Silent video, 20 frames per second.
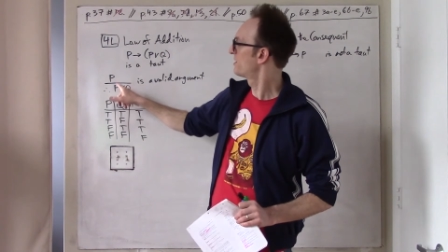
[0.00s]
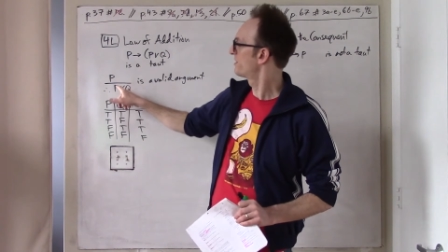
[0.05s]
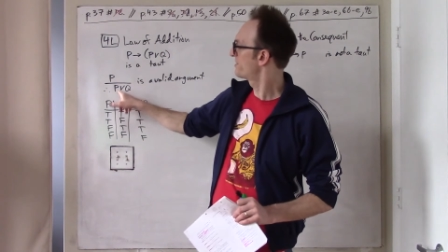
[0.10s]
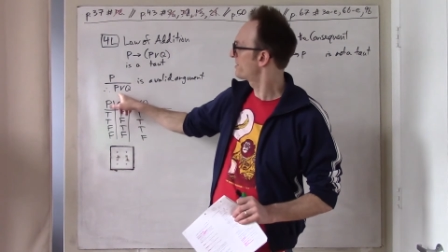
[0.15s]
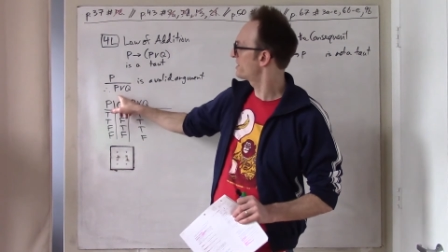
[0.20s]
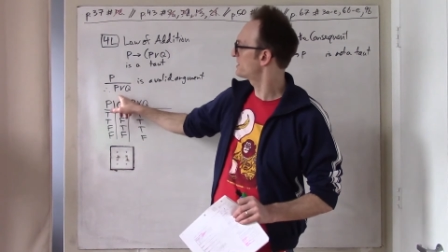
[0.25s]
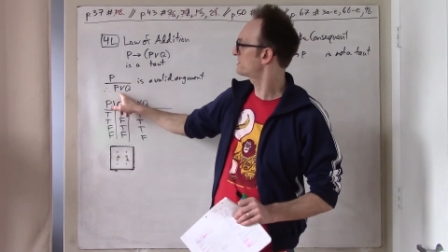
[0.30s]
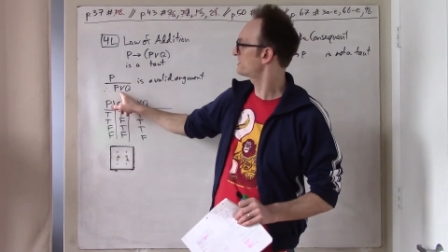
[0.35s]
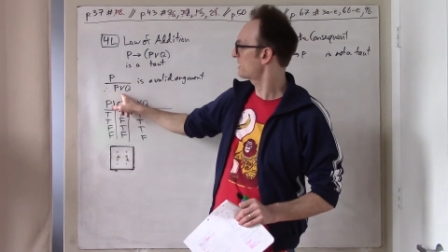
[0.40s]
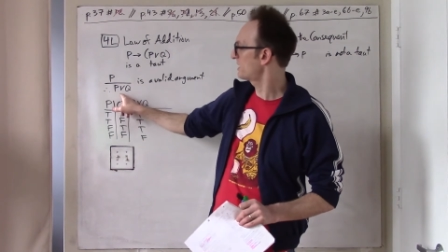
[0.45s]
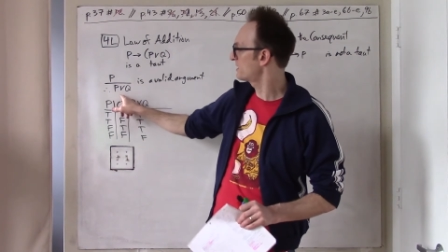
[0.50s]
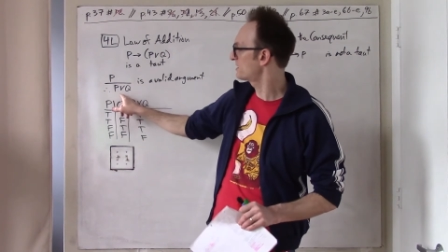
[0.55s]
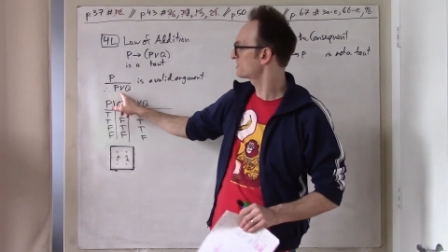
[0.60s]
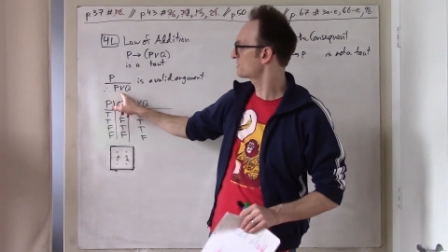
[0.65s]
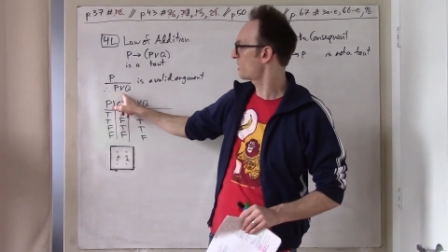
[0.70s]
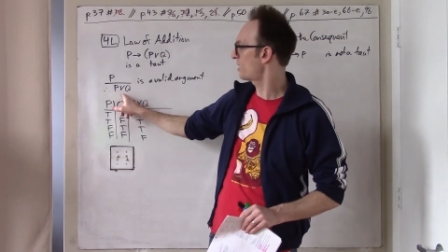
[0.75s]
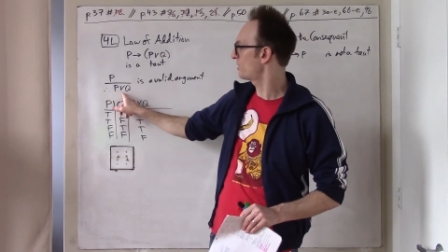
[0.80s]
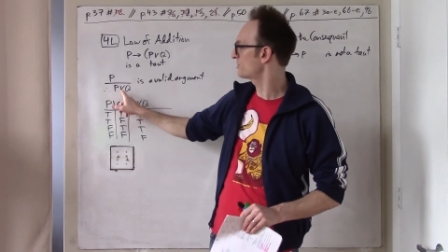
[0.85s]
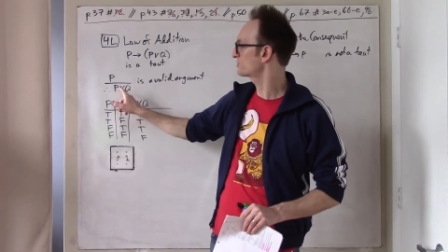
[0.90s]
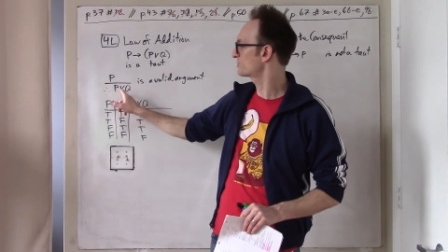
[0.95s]
this is
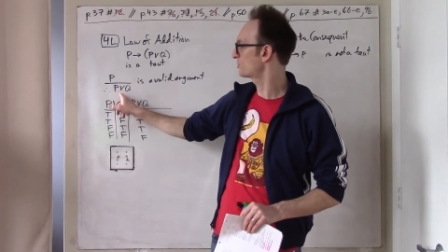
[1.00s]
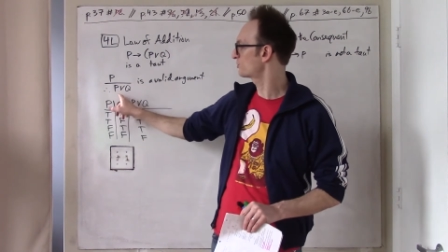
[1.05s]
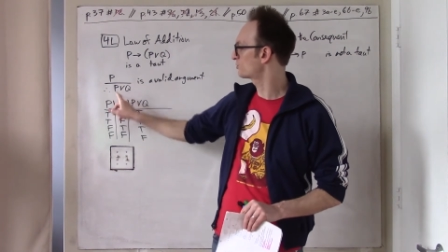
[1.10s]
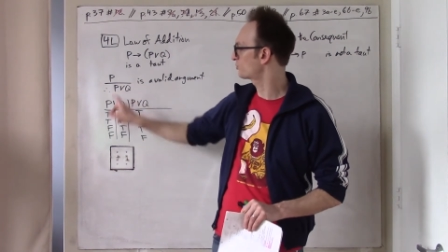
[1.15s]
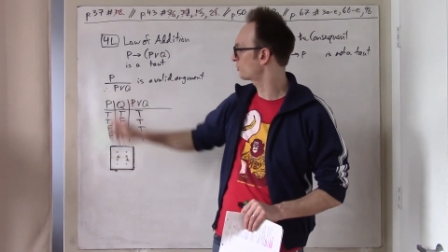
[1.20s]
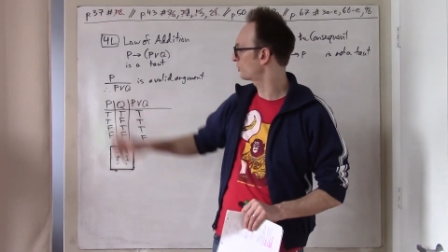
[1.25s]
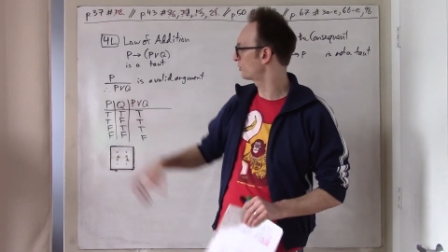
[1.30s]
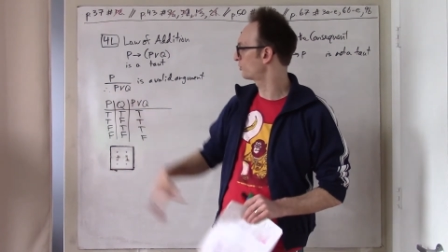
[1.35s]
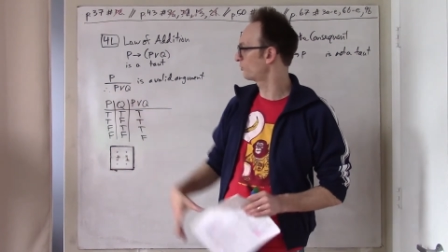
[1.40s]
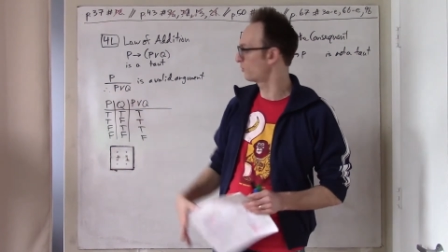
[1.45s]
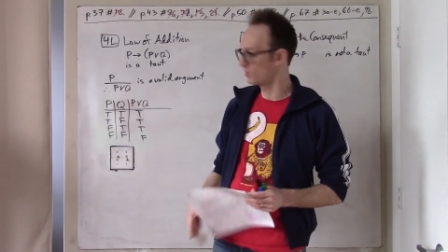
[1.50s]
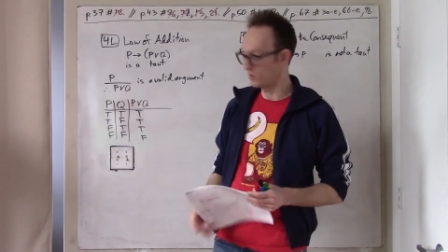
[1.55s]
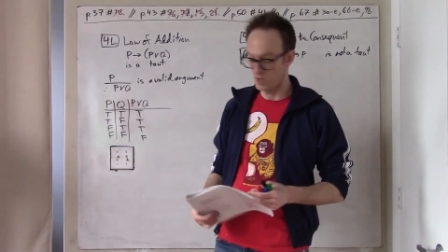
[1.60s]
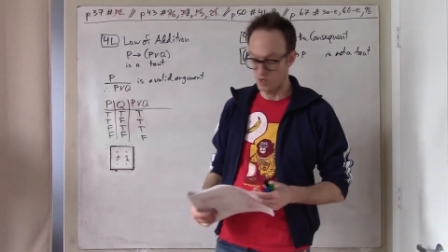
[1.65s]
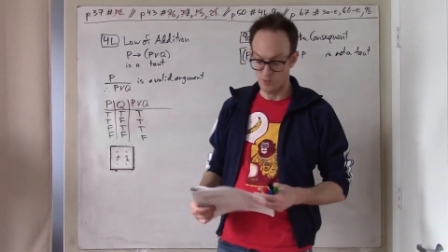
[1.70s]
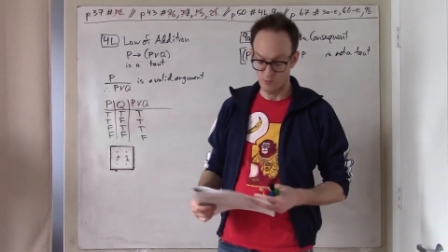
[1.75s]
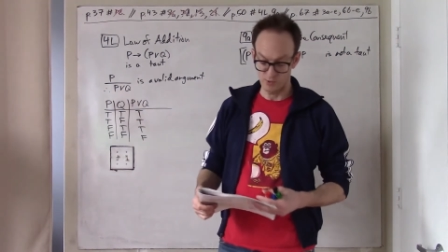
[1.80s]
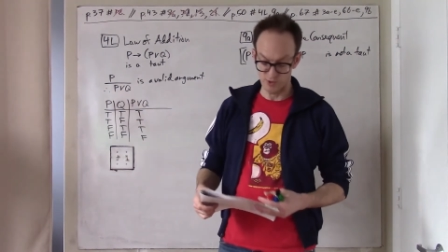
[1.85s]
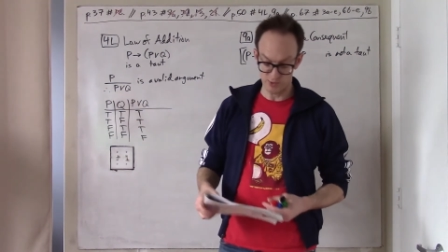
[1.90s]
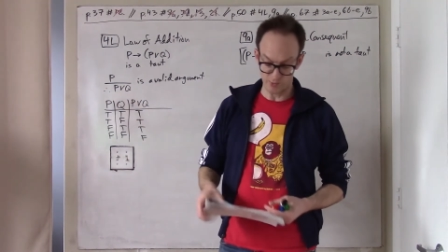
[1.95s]
also true,
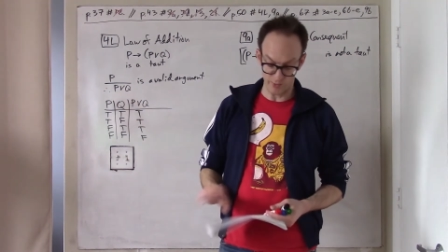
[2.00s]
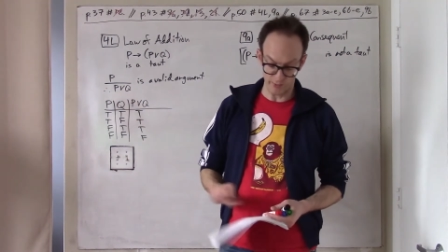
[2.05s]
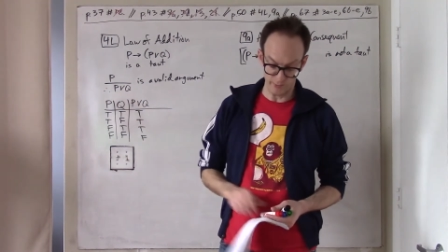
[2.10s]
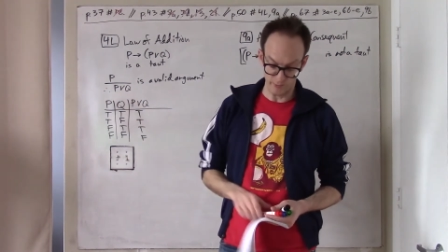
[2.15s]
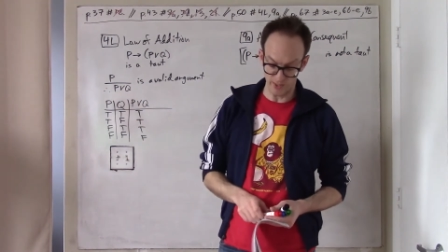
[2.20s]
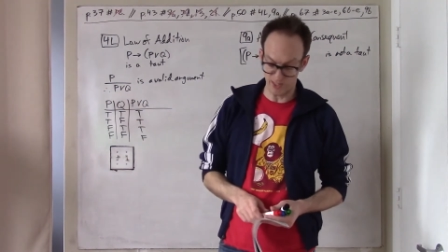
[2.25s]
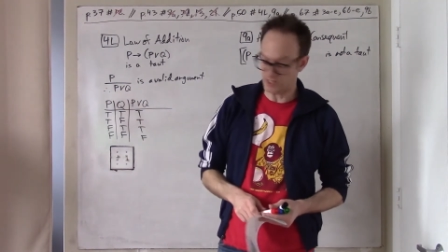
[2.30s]
which we